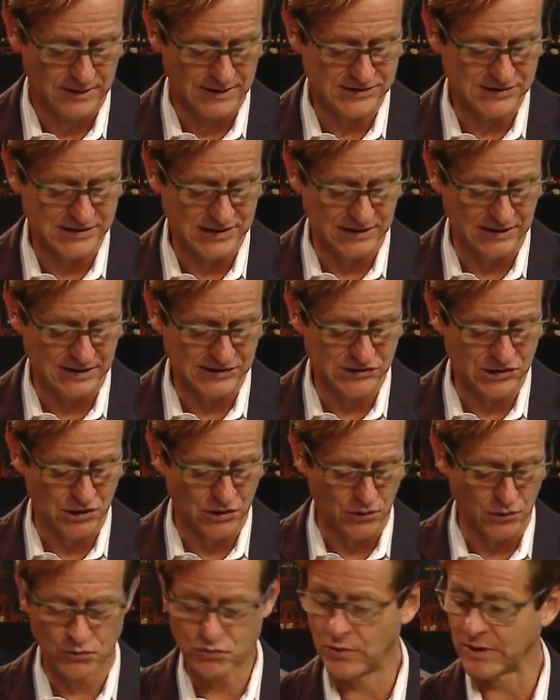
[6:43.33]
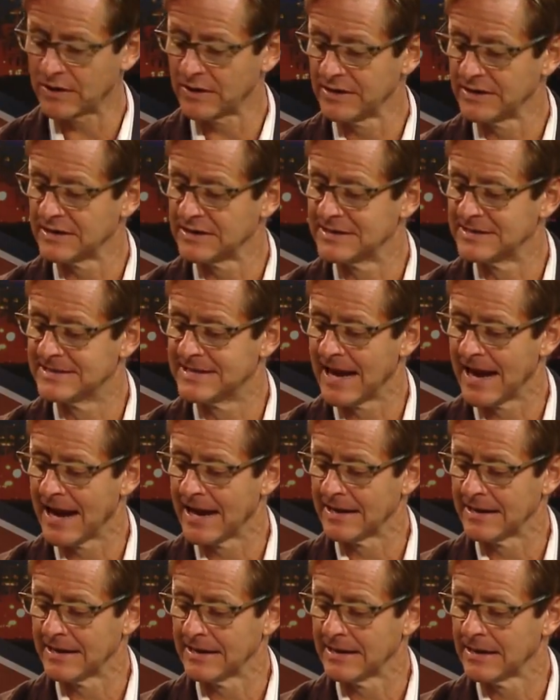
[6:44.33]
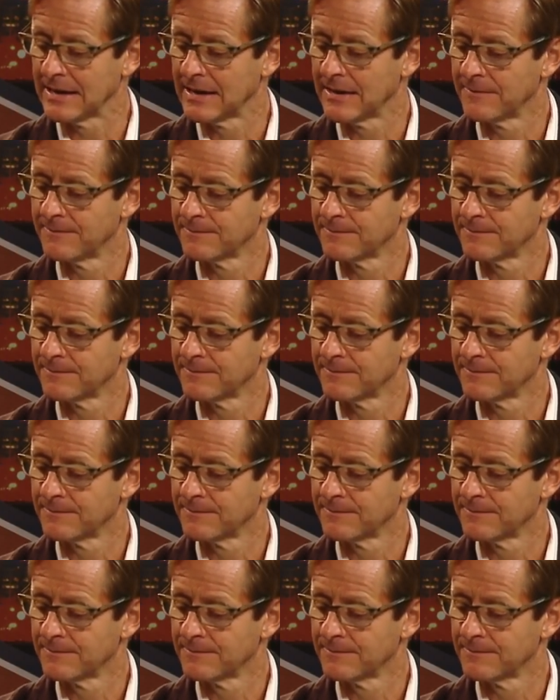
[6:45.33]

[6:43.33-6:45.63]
Let's see, let's go quickly to Danny.